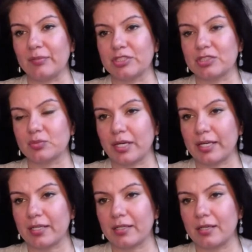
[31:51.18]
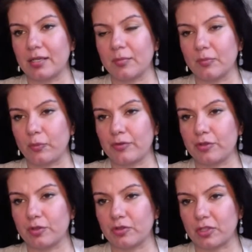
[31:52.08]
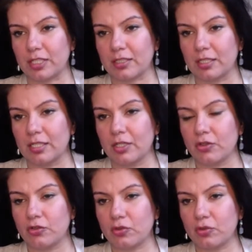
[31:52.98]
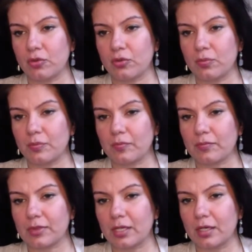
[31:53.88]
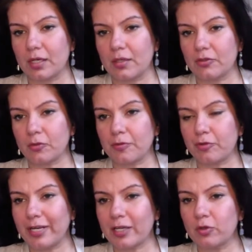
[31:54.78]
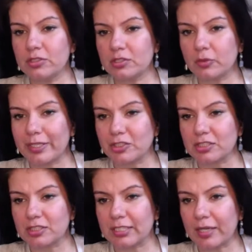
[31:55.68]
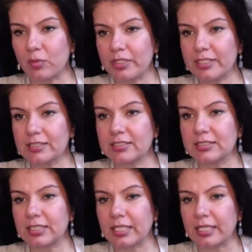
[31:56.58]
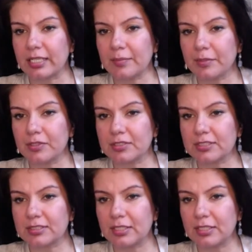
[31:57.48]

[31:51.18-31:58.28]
and which is why we focus on it. So before I go into the questions, I wanted to say, because